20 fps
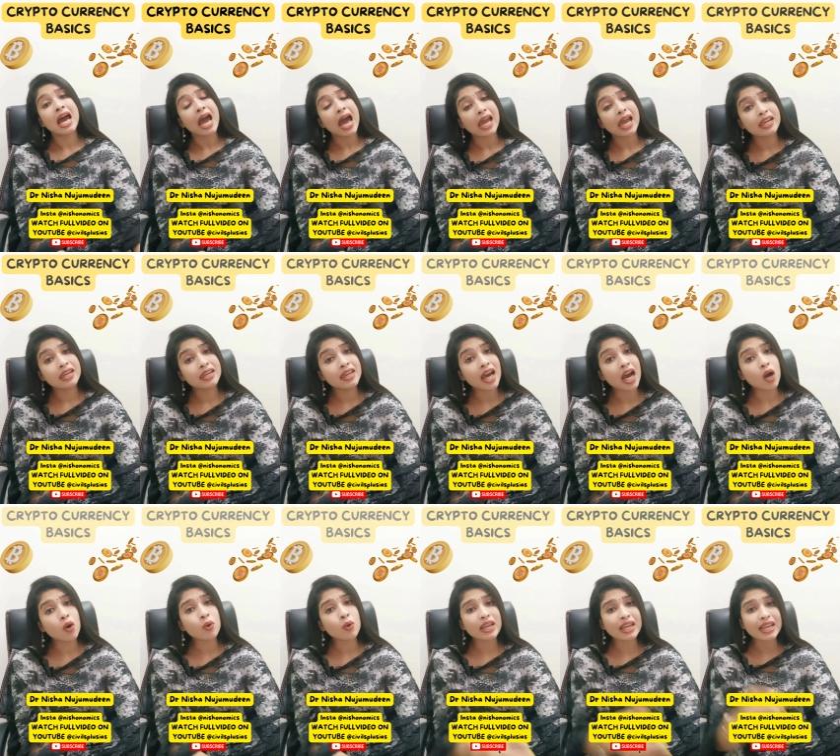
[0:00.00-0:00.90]
And
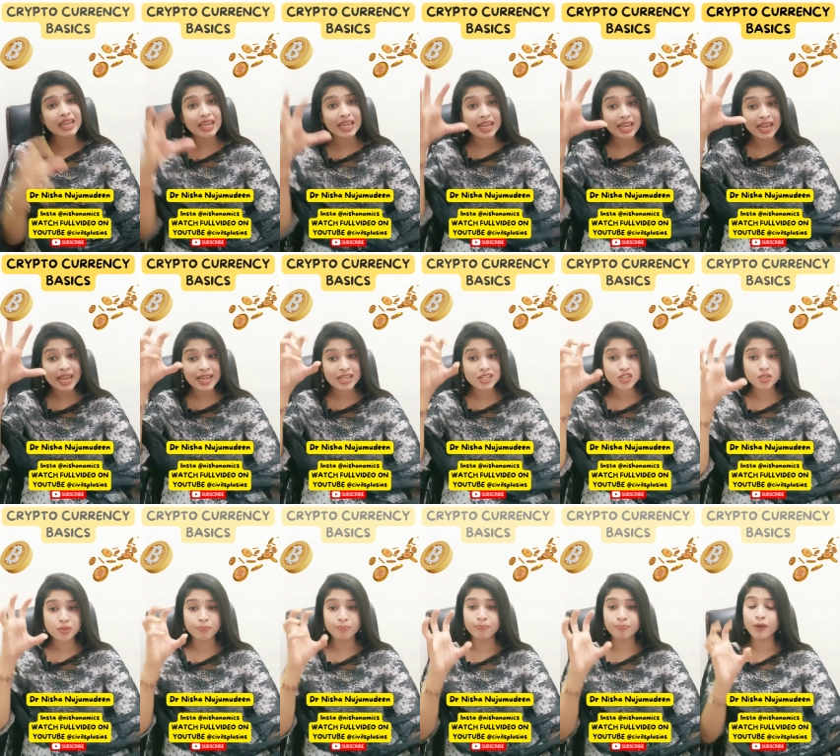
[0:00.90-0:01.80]
now
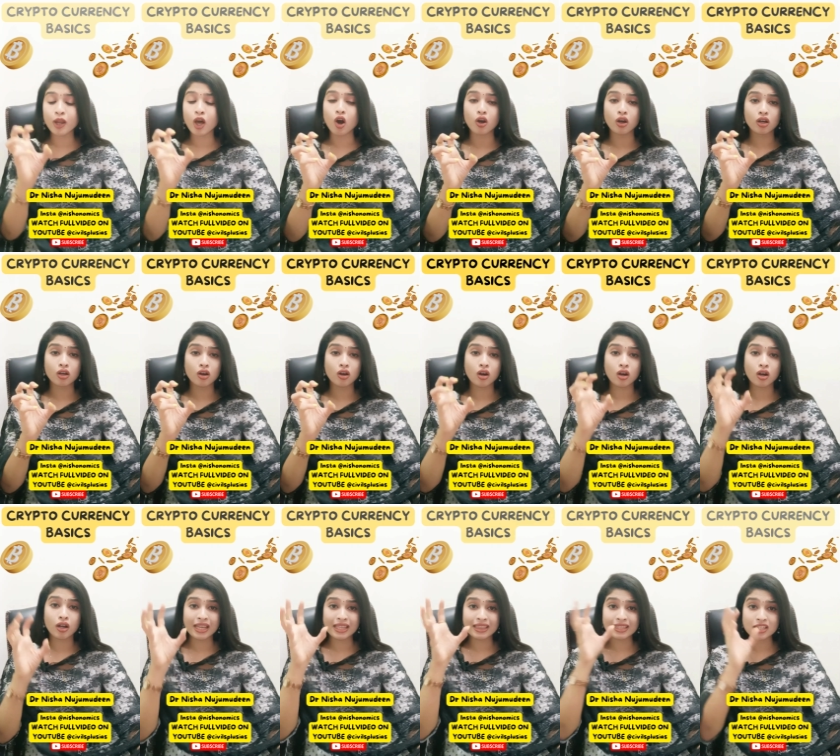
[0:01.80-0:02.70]
each block
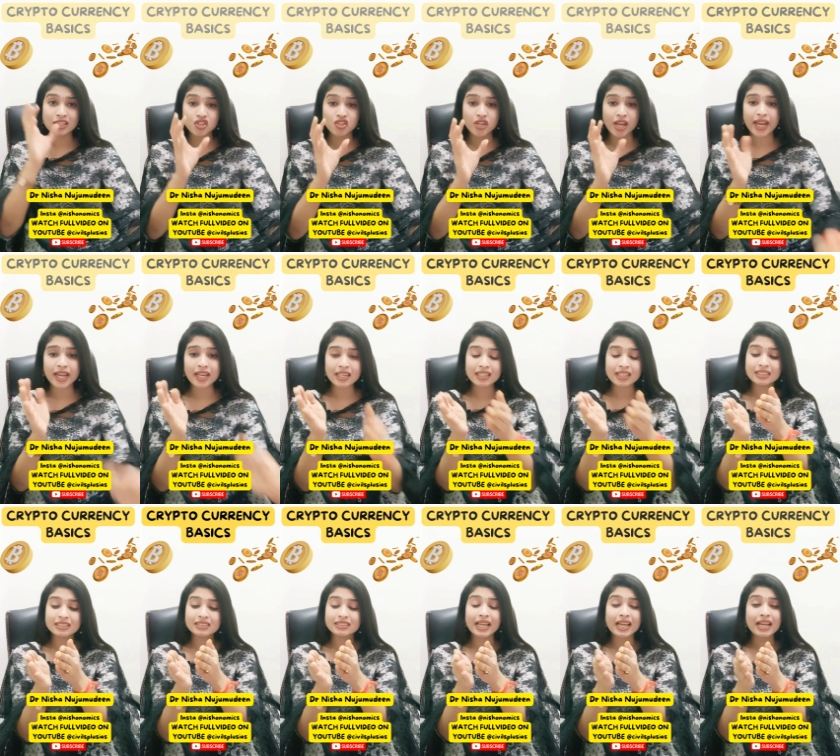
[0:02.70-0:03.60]
in the chain,
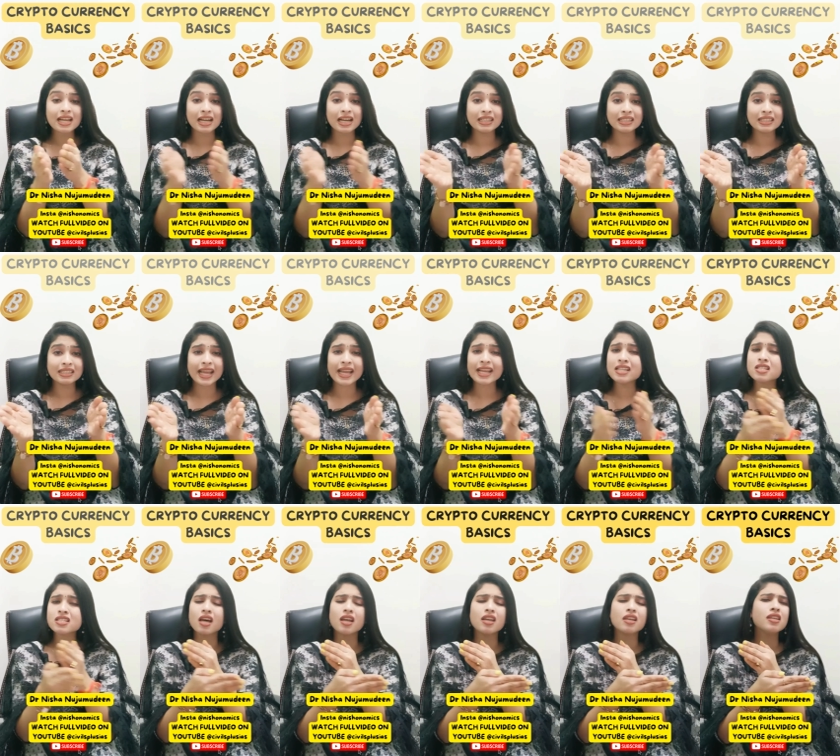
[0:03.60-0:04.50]
they
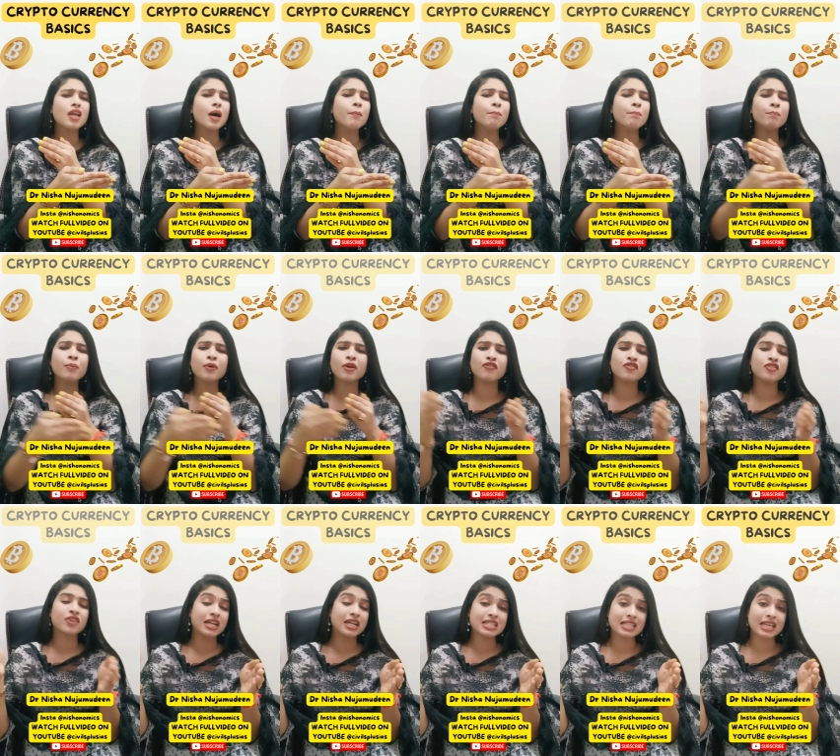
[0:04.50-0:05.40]
contains a number of
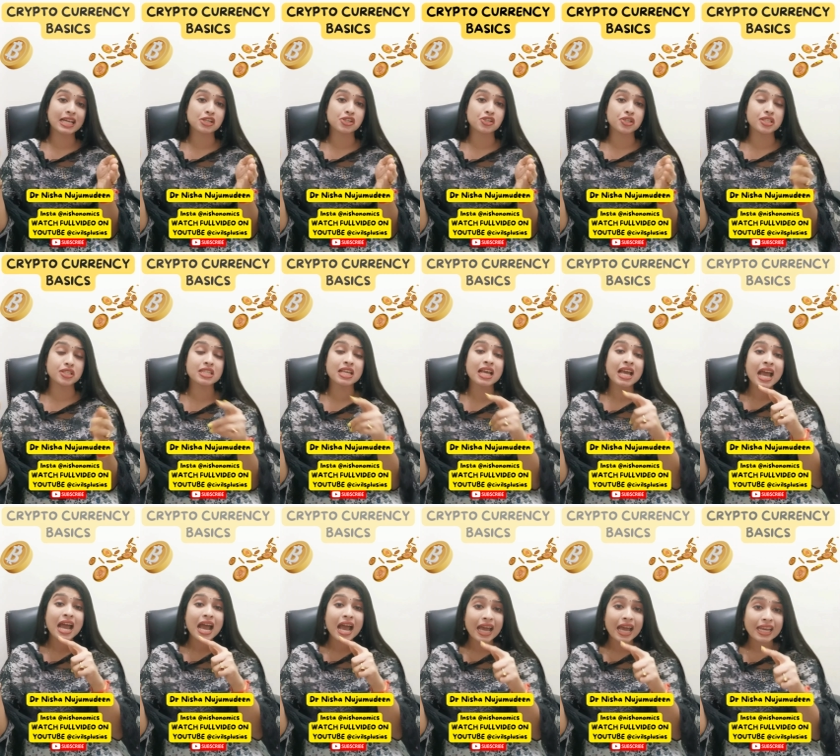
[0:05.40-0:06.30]
transactions.
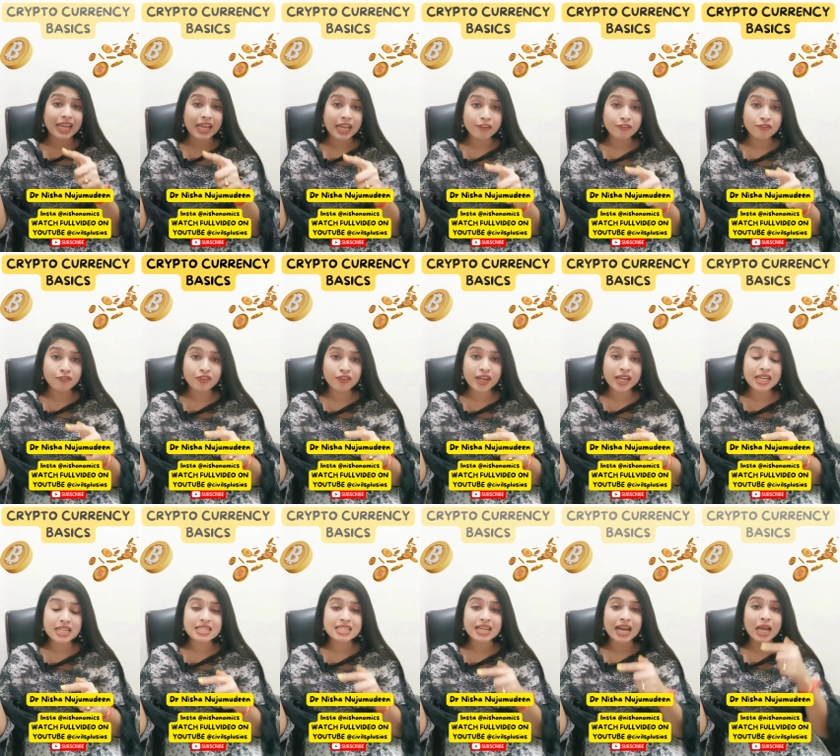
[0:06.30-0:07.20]
And
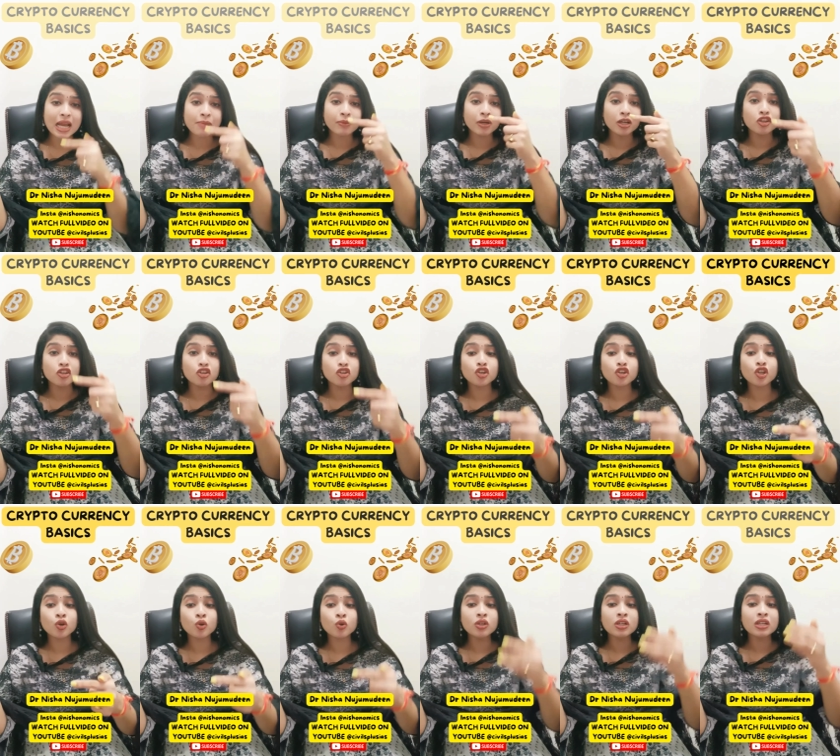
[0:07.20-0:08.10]
every time a
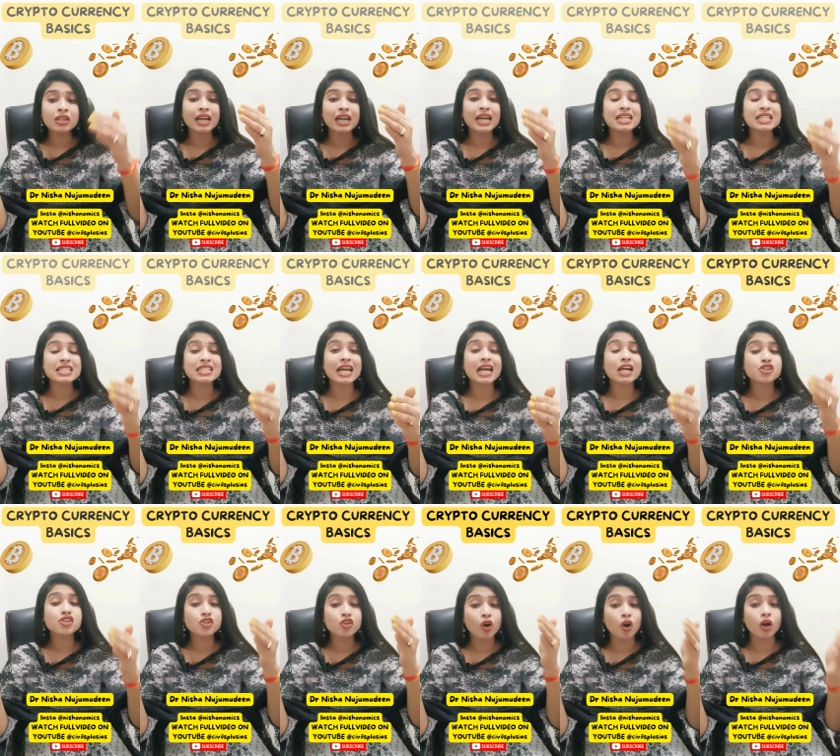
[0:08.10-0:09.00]
new
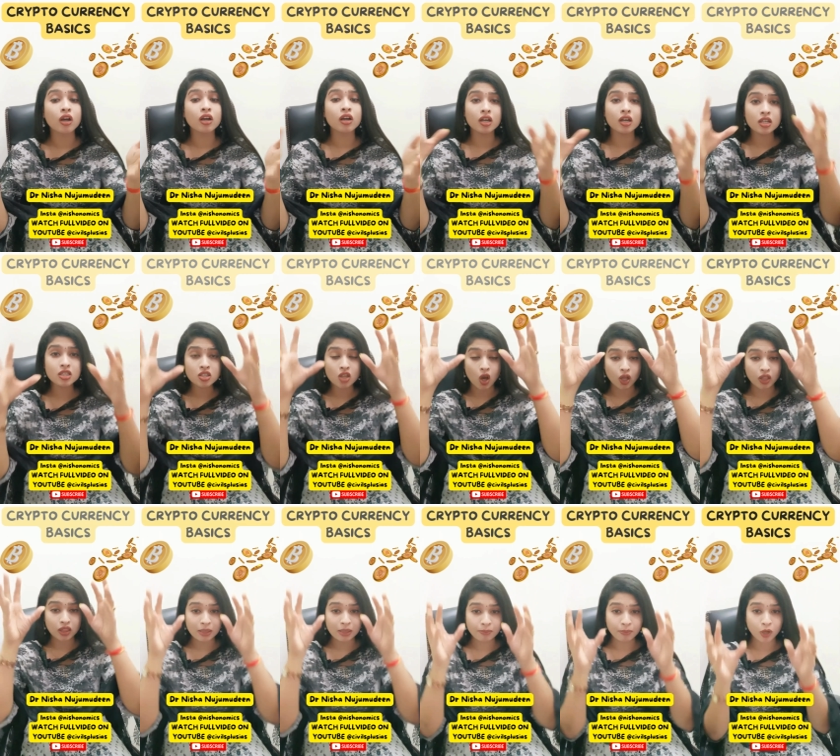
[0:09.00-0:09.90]
transaction occurs
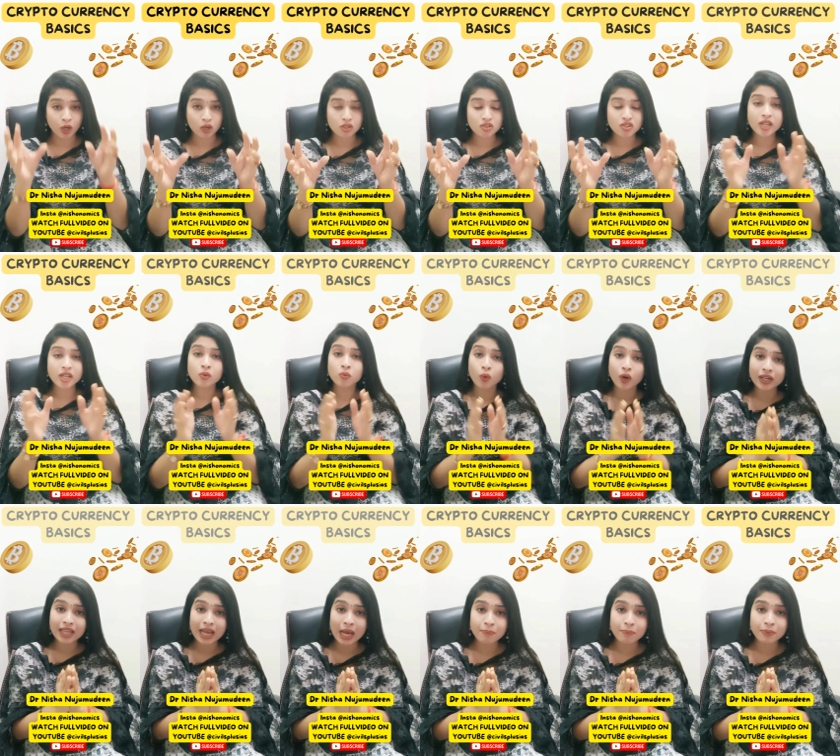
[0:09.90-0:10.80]
on the blockchain,
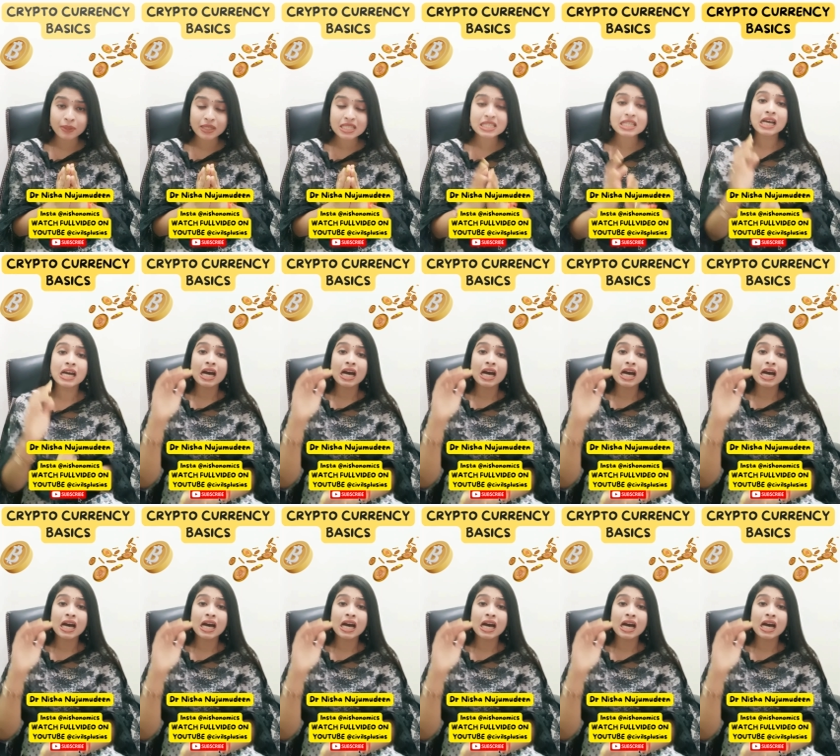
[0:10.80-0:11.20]
what happens?